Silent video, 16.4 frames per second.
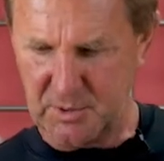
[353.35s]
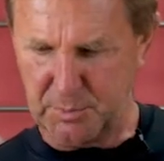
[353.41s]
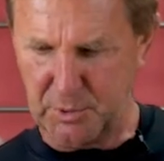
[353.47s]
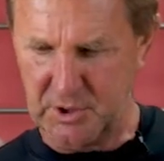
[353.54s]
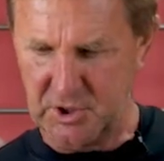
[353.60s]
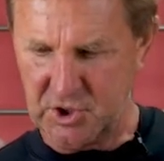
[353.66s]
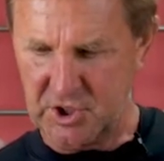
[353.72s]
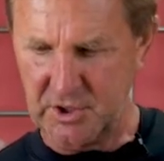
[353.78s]

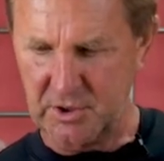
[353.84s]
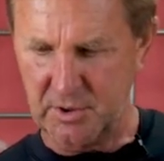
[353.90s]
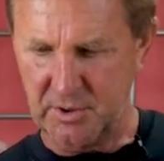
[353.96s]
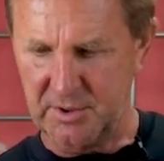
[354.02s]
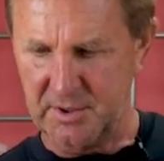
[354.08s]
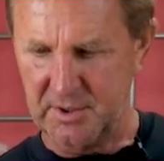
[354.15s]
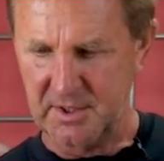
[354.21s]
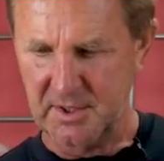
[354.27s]

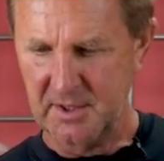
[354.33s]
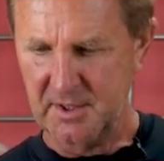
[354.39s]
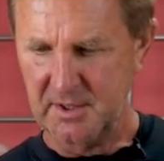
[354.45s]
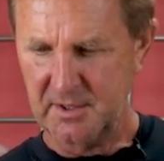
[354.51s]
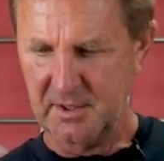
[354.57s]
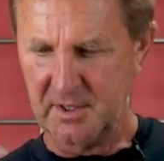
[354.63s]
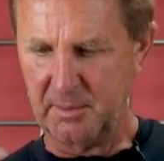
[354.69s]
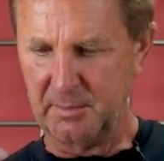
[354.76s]
pre-chilled.
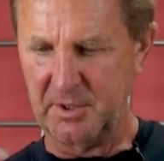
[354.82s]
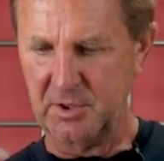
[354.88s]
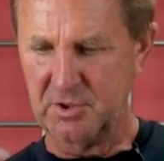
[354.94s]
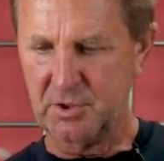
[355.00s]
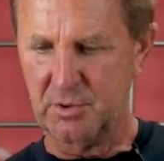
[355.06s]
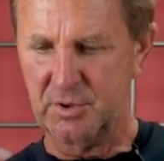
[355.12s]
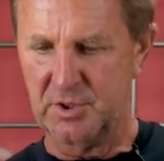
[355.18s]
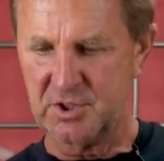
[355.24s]
I'm going to
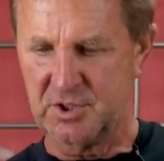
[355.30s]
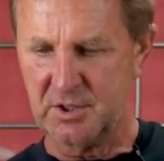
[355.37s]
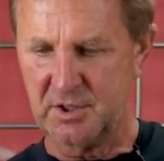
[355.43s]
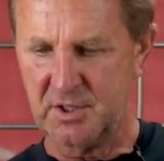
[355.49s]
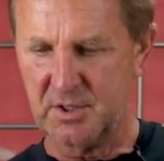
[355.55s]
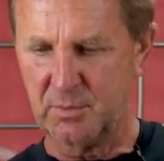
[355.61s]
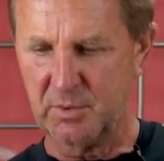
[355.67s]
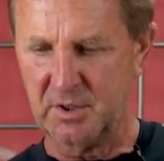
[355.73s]
turn this
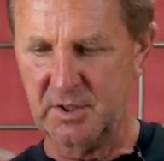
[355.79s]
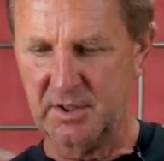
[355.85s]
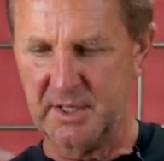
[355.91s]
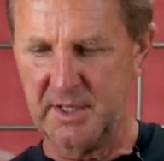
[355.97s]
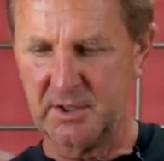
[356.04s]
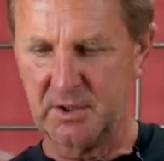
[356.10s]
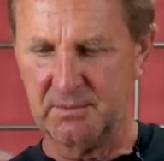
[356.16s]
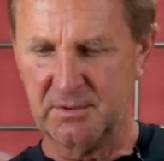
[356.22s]
on, we're going to let
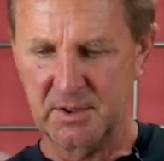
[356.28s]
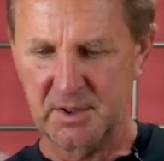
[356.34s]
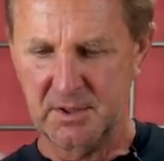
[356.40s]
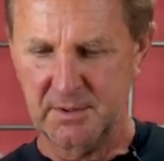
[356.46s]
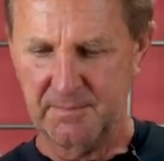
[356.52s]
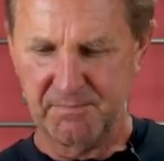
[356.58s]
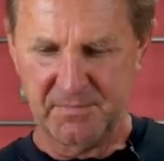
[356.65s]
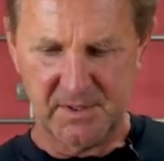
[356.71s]

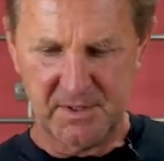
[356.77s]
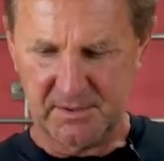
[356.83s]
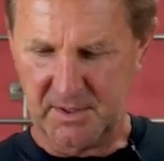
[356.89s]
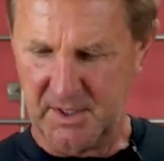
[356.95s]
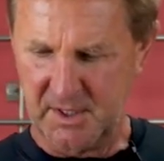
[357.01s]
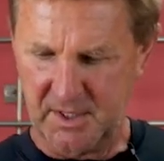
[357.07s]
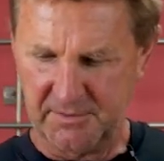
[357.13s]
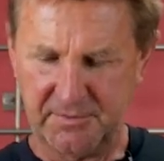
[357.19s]

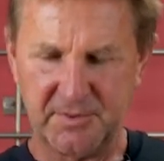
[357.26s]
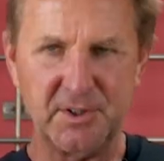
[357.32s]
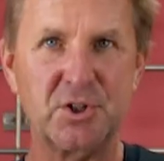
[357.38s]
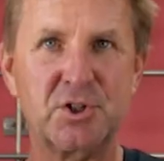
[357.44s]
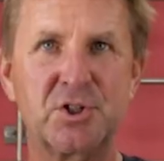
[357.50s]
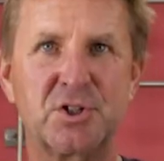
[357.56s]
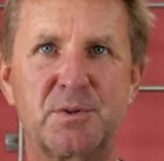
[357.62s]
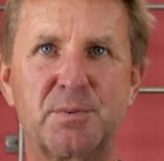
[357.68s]
it
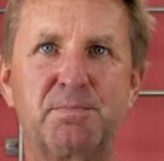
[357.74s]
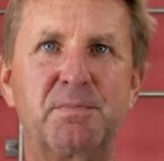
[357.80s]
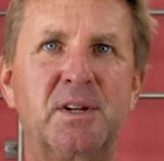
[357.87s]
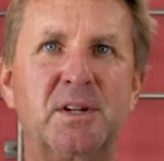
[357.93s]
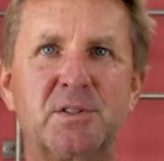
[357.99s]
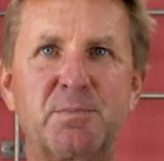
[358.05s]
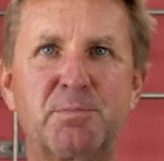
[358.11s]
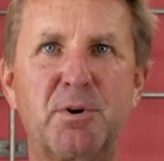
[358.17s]
finish
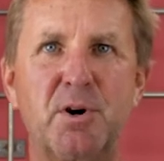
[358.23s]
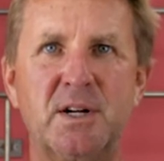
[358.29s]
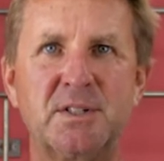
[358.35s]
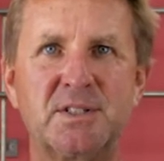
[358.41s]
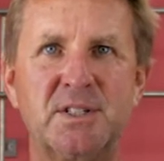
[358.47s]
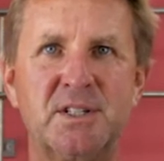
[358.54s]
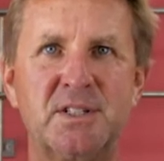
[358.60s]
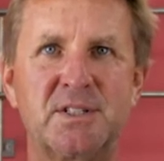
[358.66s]
its
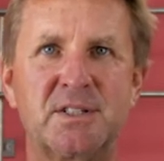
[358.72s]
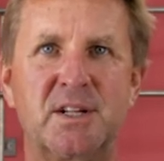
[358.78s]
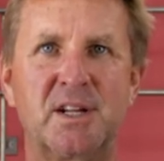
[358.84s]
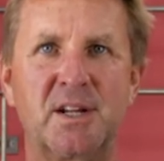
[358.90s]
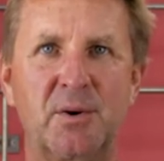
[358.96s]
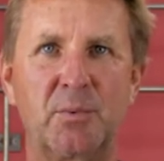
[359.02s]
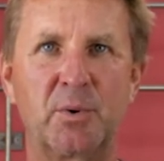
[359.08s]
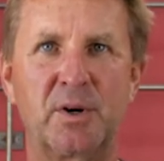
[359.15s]
process,
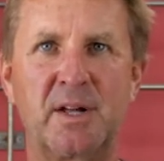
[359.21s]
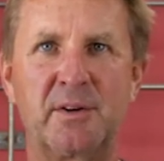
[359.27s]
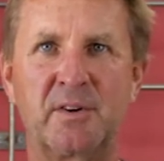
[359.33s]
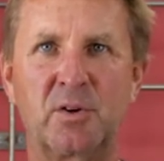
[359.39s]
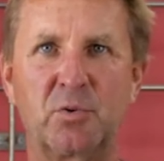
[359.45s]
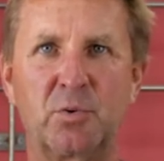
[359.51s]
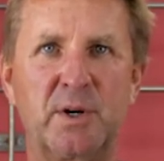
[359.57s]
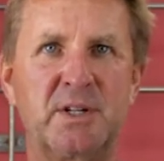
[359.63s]
and we're going to have
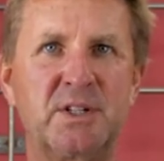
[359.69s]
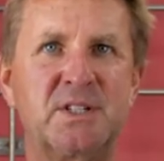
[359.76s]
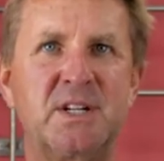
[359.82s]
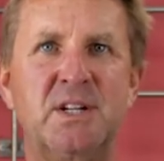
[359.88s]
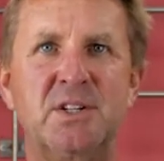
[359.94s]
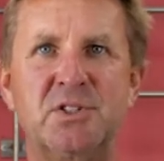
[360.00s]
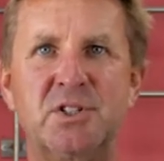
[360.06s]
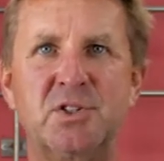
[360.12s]
a great
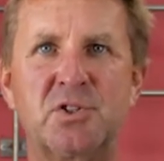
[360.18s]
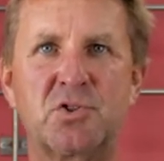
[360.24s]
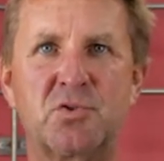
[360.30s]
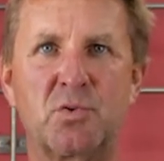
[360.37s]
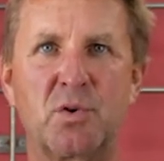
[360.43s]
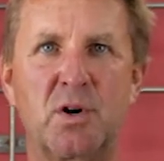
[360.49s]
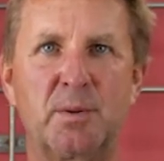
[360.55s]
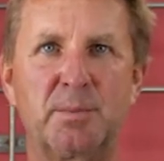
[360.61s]
tasting
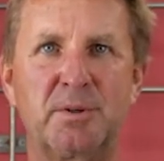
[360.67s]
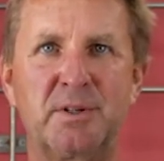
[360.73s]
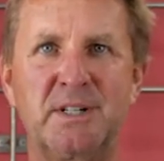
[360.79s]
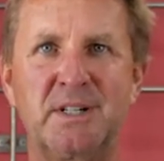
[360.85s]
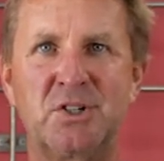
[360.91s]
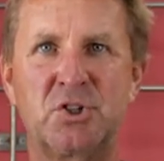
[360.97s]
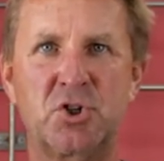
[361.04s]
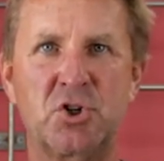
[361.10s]

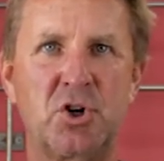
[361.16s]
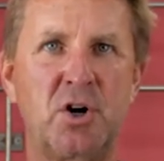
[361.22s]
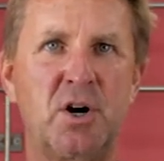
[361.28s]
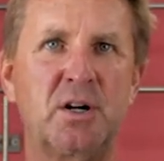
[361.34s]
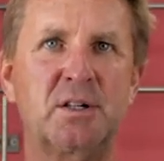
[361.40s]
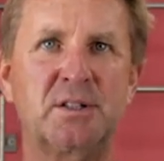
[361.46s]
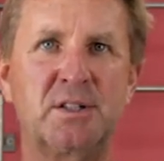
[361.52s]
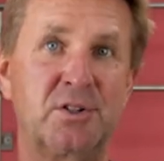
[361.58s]
strawberry
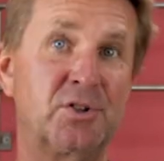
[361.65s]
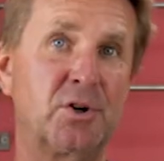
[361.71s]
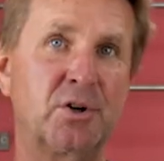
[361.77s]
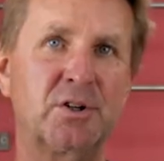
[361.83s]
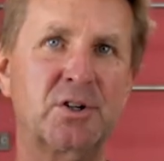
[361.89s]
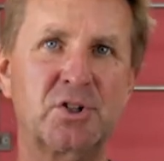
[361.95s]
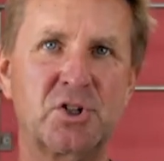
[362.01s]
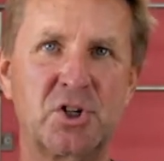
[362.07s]
chocolate,
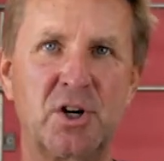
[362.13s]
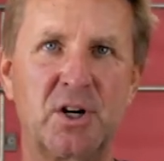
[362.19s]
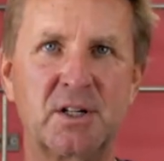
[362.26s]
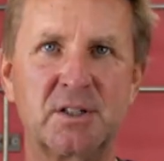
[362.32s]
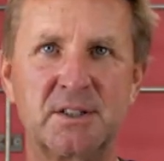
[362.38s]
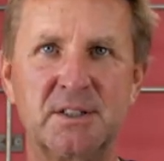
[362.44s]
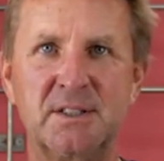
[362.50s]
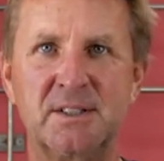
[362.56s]
dark
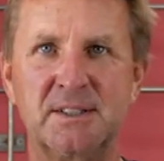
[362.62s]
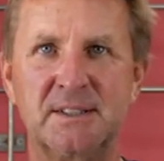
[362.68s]
chocolate